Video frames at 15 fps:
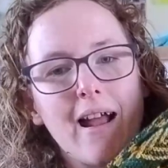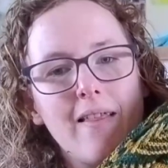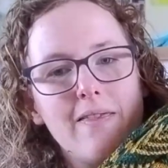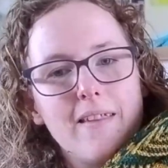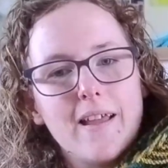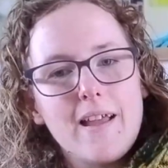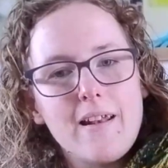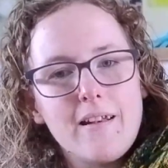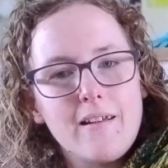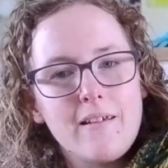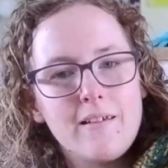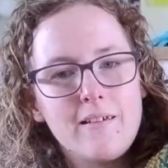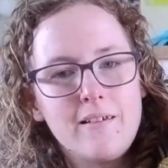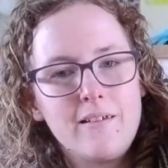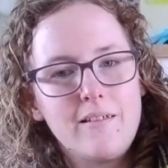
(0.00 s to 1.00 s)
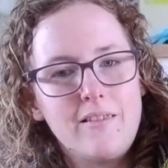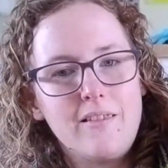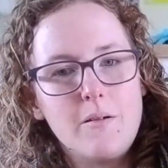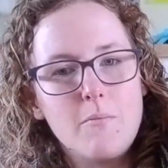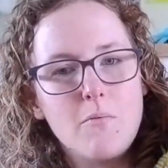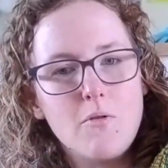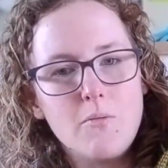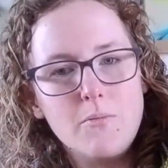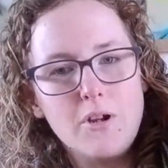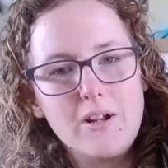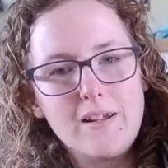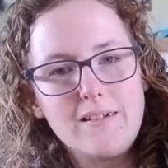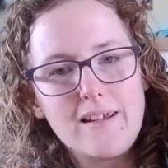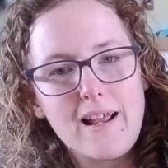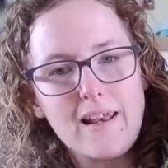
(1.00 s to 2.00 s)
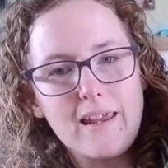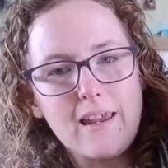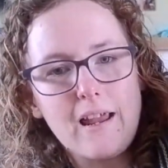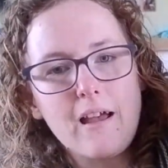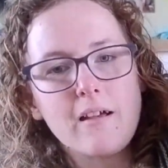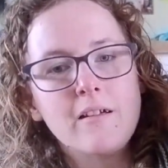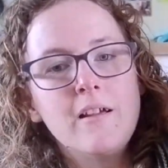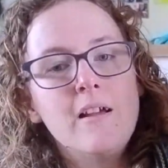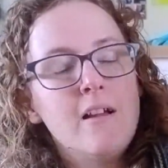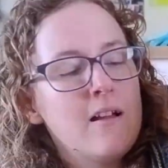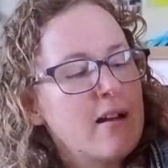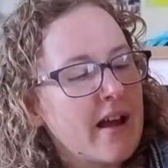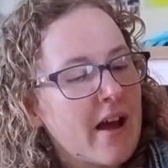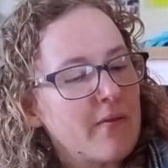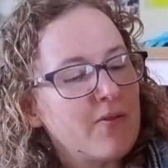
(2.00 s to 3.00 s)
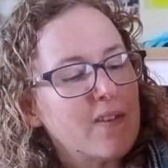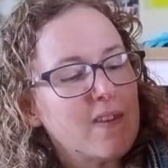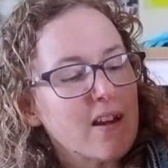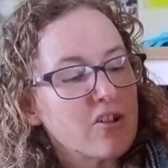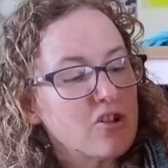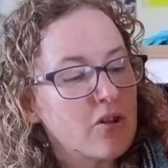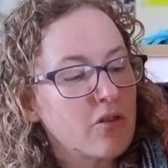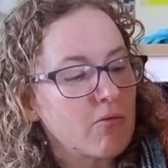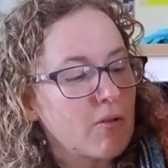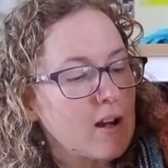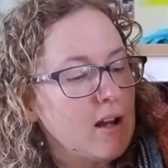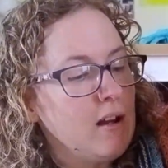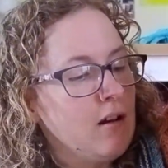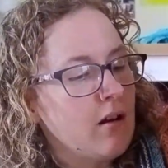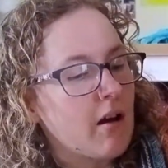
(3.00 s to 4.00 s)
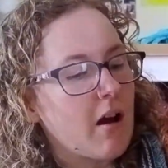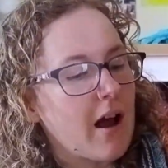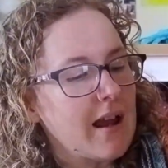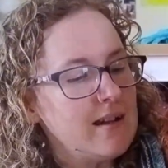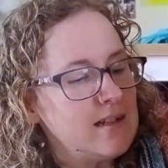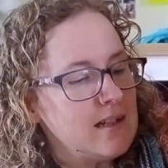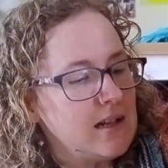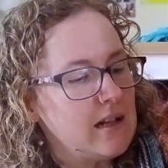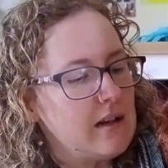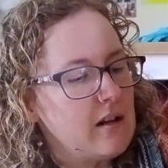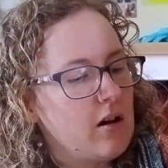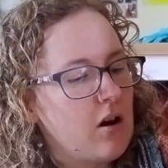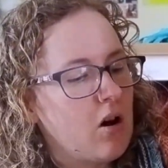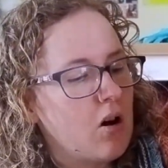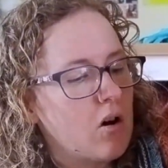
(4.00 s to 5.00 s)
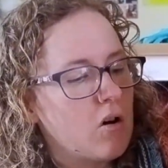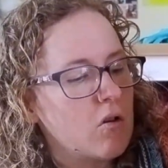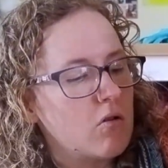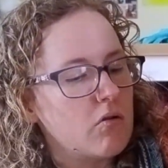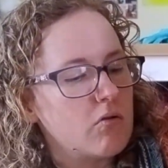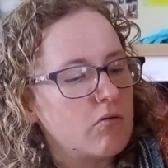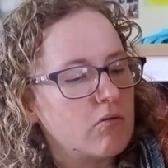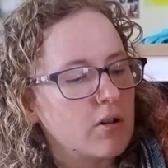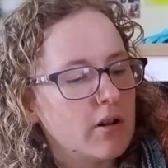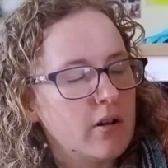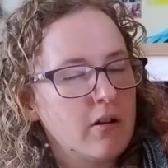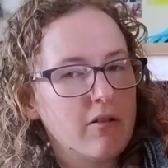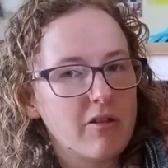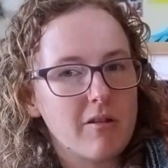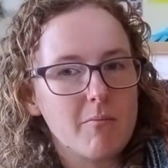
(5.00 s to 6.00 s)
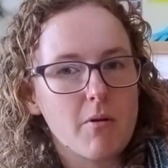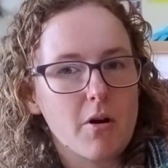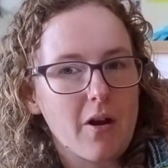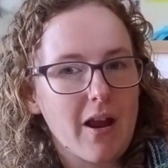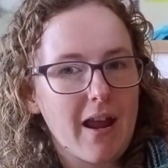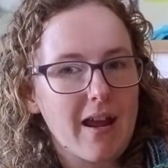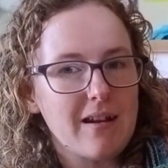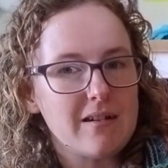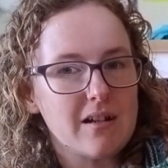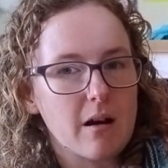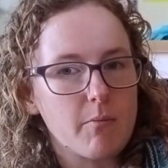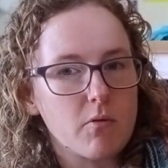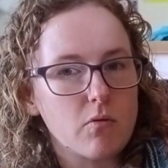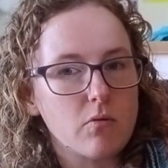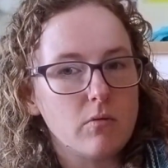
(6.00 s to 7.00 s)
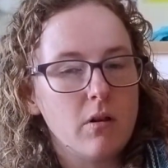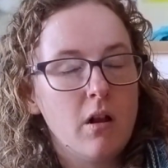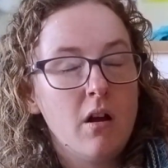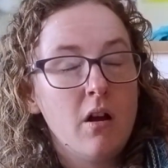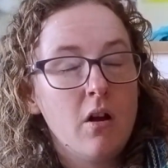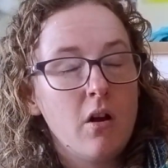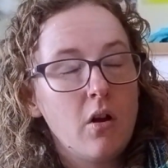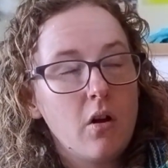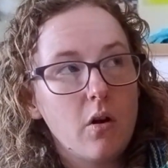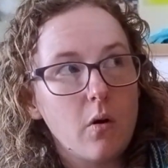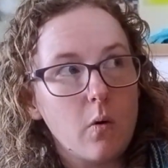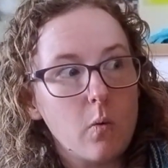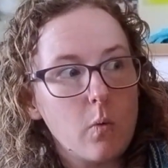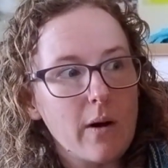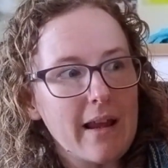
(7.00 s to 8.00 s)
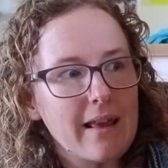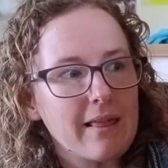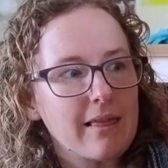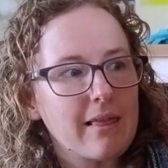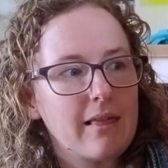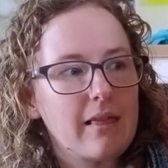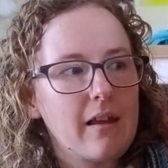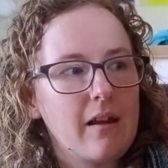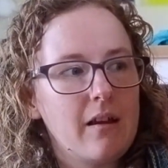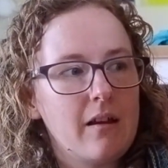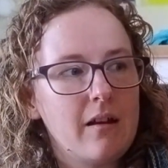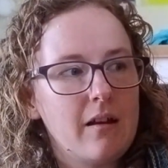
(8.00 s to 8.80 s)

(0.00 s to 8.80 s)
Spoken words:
and then the more muted down here. For section 3, I did hold the mohair double with